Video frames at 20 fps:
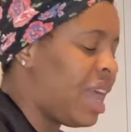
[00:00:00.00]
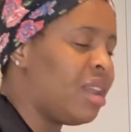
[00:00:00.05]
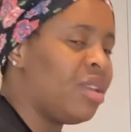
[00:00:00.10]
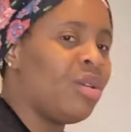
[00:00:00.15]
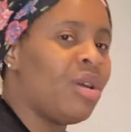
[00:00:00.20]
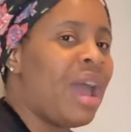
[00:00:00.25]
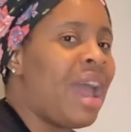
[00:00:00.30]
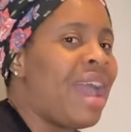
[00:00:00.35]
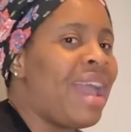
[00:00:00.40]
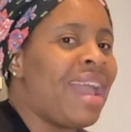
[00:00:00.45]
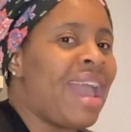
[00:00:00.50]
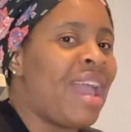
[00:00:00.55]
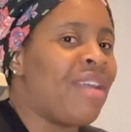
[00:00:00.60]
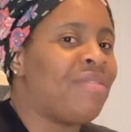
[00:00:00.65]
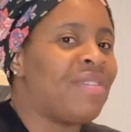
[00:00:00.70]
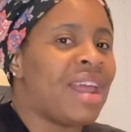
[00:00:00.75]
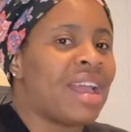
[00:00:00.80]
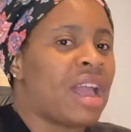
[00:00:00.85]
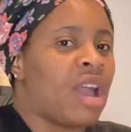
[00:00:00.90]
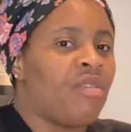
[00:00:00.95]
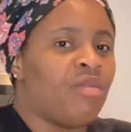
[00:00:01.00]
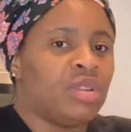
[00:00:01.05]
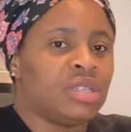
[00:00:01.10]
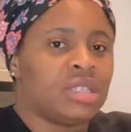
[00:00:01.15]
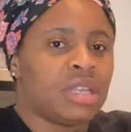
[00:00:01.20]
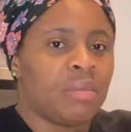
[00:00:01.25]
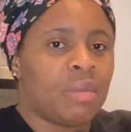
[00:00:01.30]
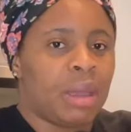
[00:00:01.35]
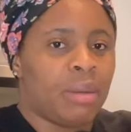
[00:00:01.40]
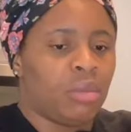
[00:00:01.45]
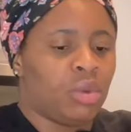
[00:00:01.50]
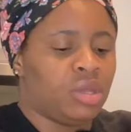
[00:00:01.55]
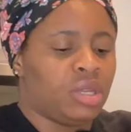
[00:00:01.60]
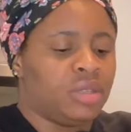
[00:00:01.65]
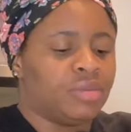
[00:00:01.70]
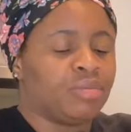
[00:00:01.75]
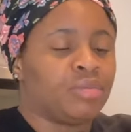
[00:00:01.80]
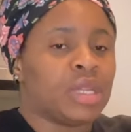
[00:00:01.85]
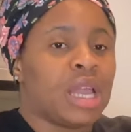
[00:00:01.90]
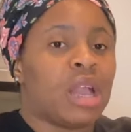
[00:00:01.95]
I feel like I've wasted my
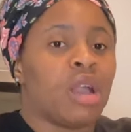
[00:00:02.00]
money.